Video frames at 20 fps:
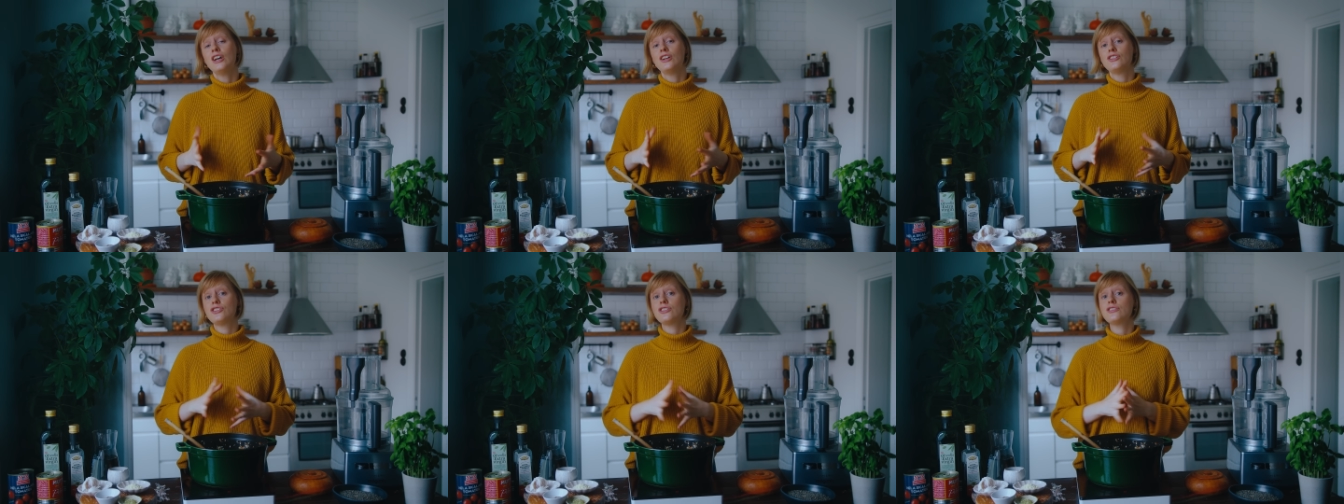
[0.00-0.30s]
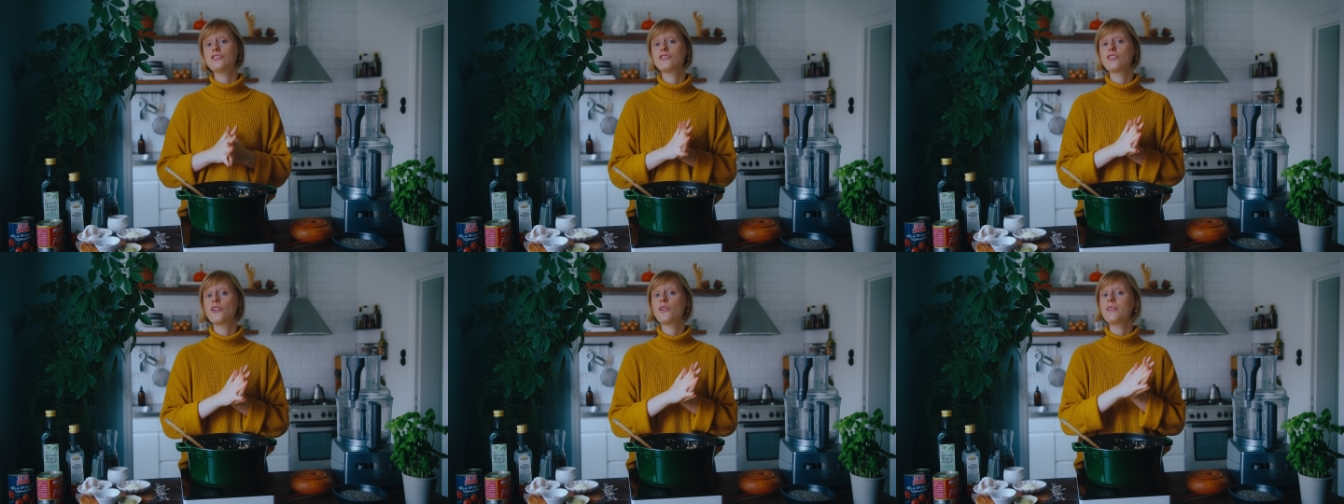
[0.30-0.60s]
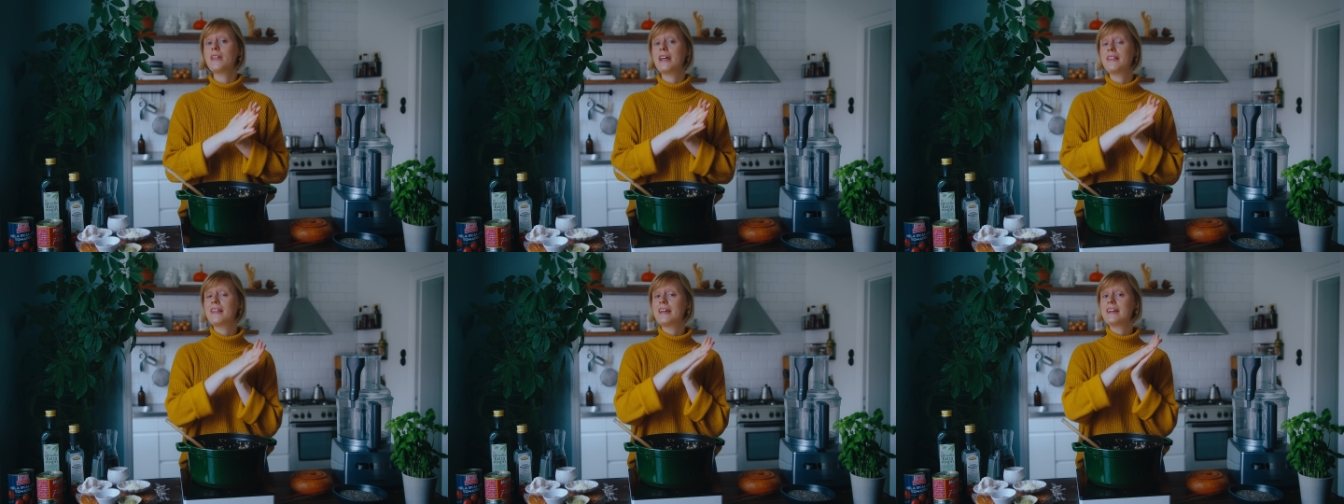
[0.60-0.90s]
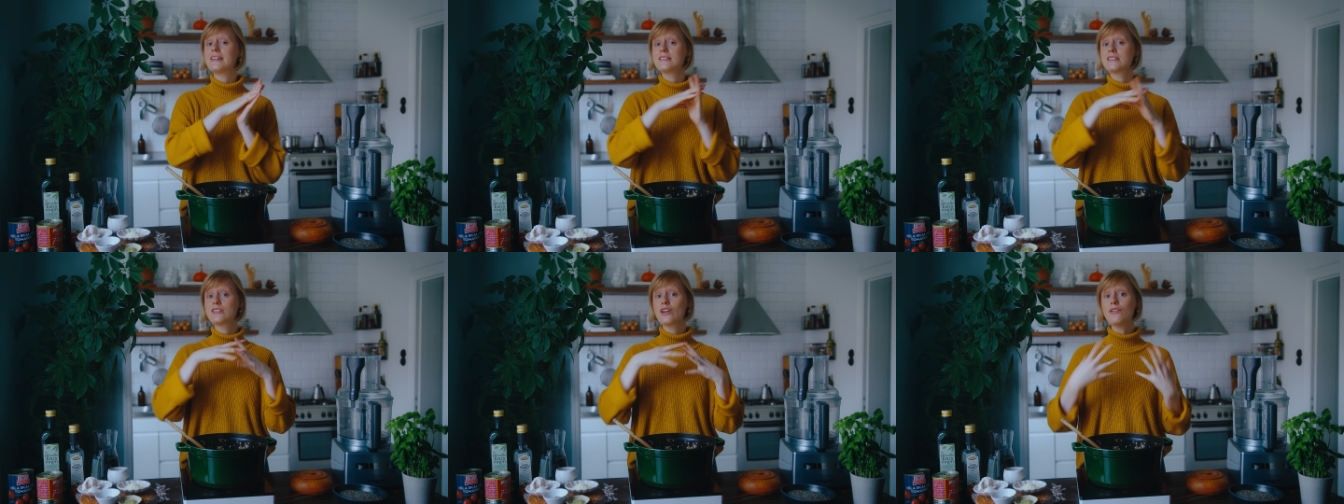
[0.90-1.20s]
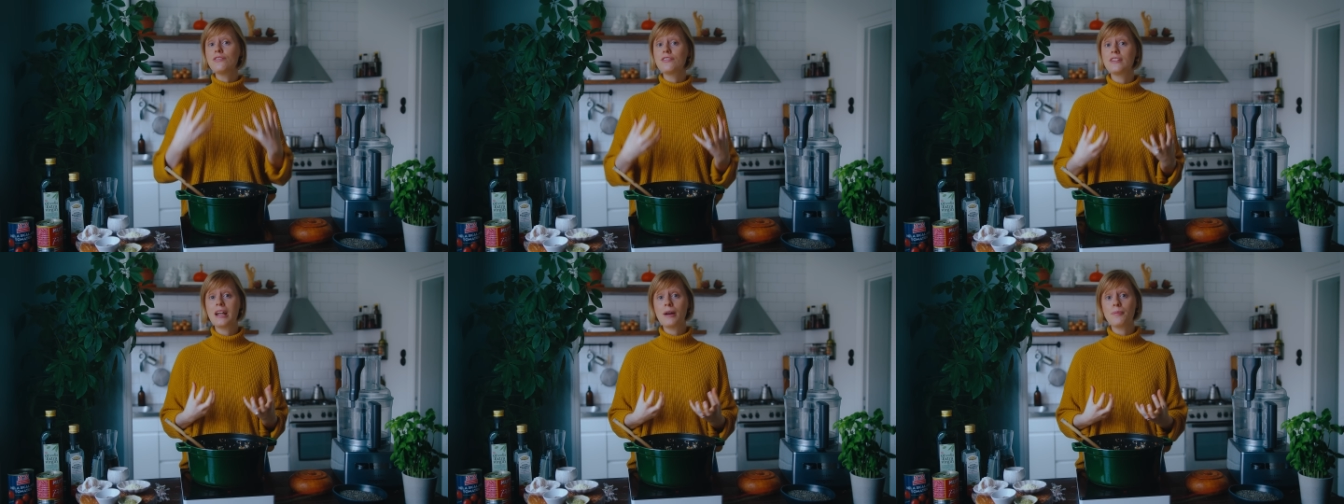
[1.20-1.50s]
just so that they
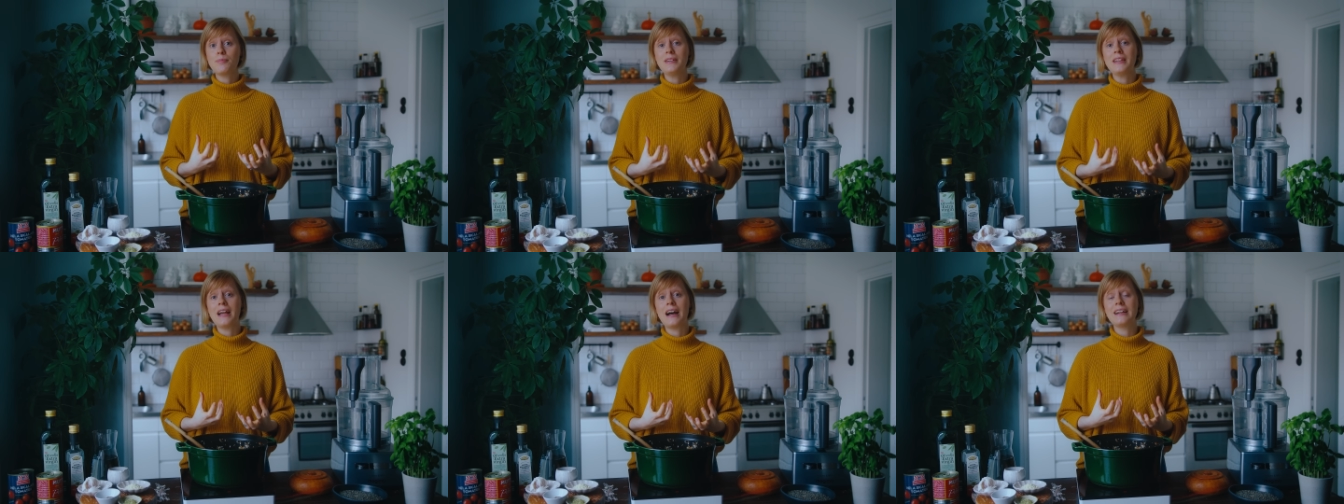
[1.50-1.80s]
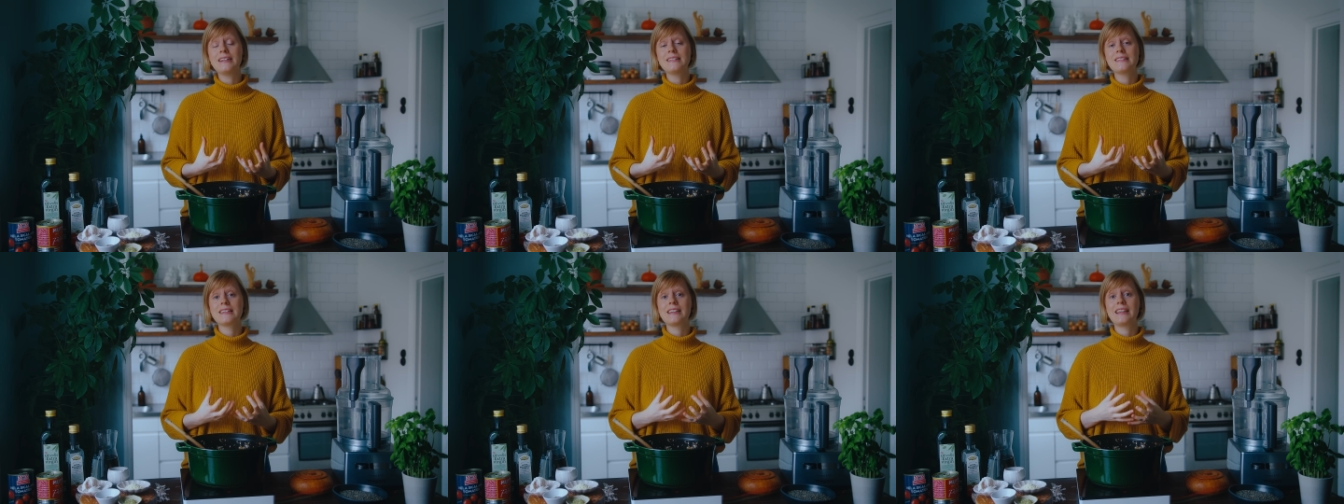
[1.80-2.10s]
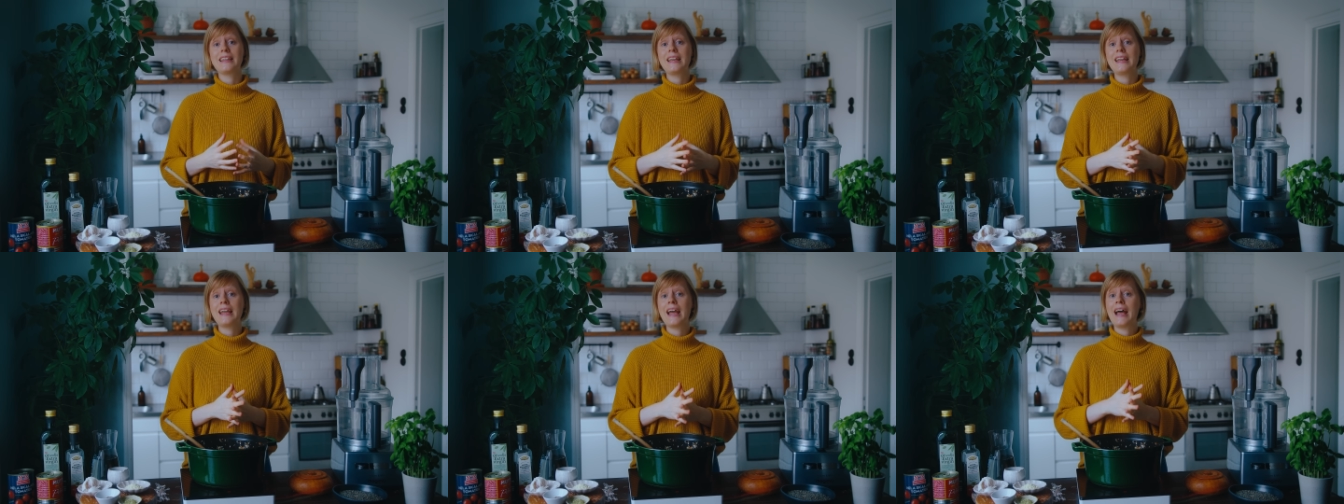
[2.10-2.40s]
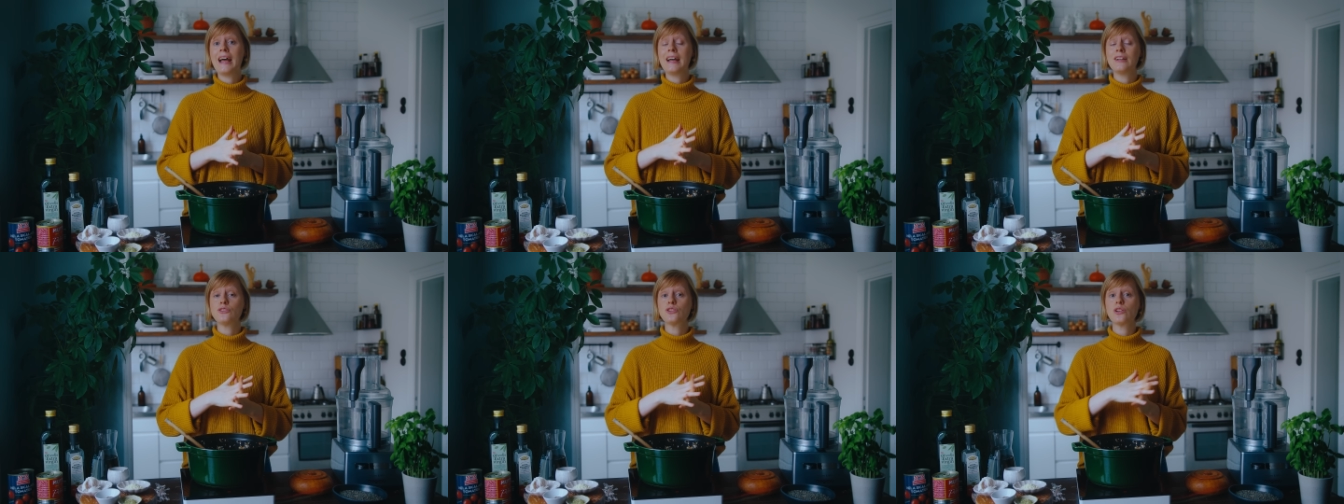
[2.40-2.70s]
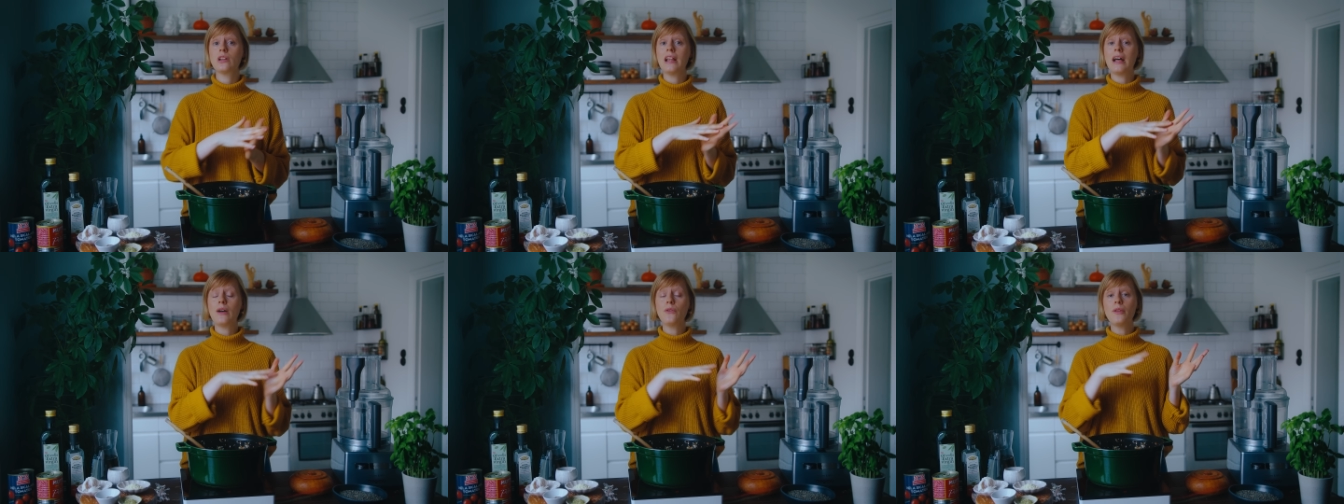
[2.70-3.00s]
soften up nicely and
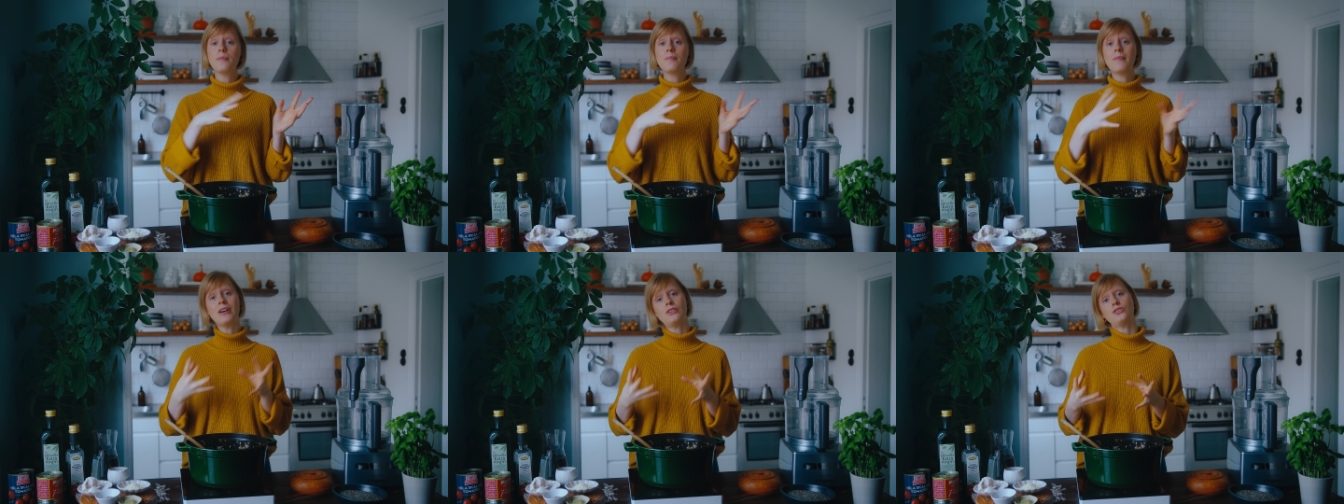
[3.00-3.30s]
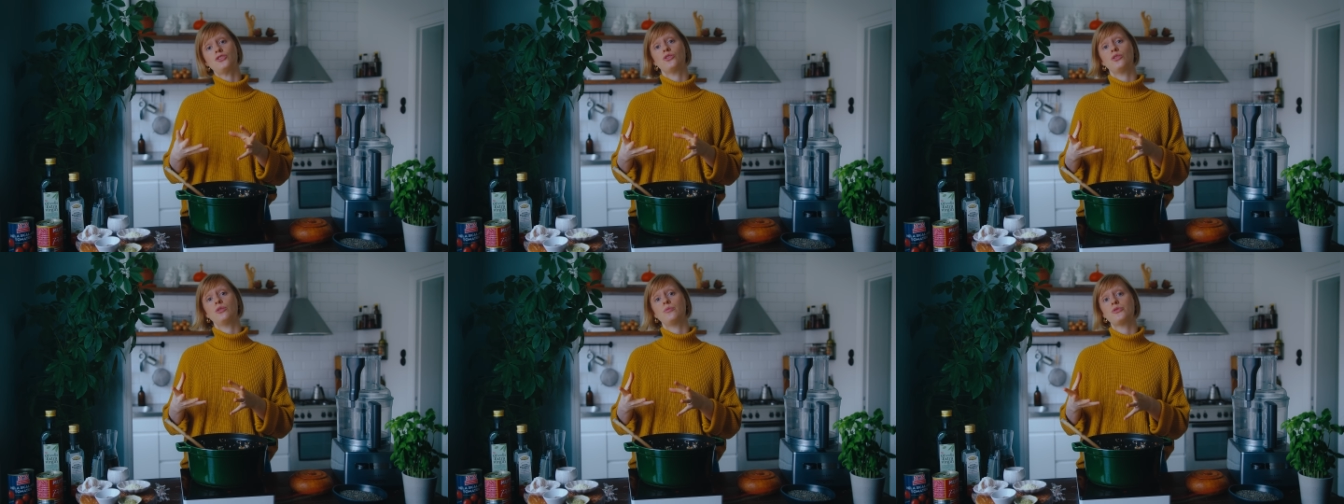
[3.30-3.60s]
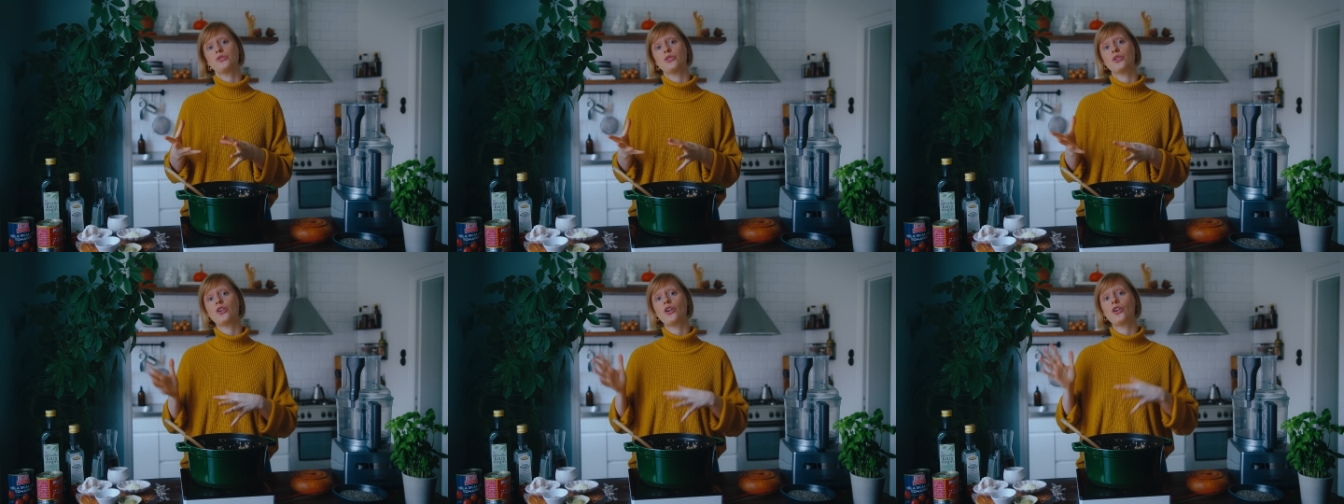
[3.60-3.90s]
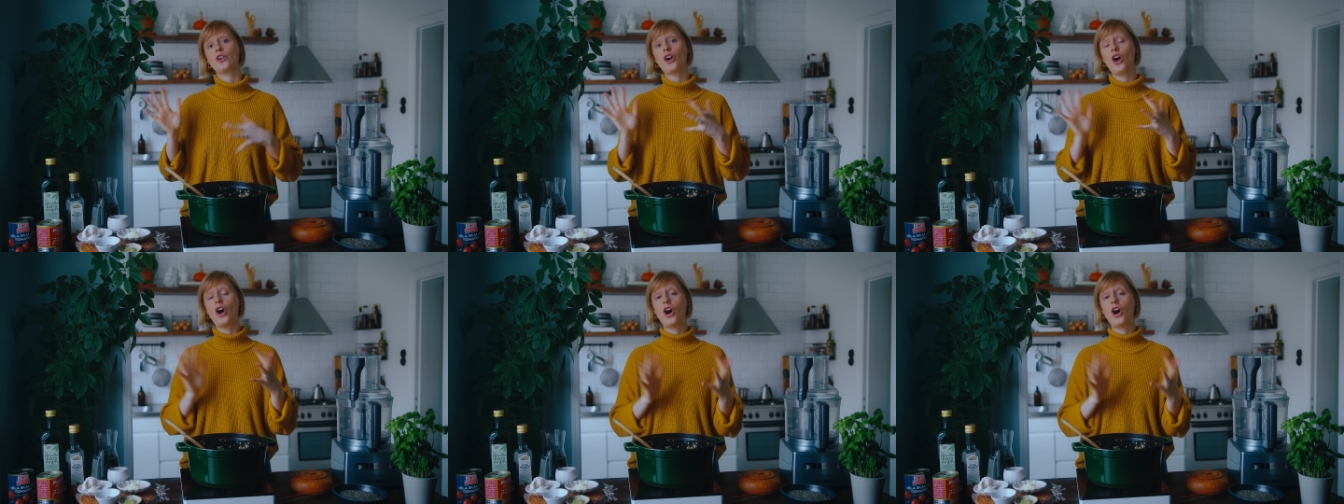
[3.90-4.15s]
to allow the mushrooms to cook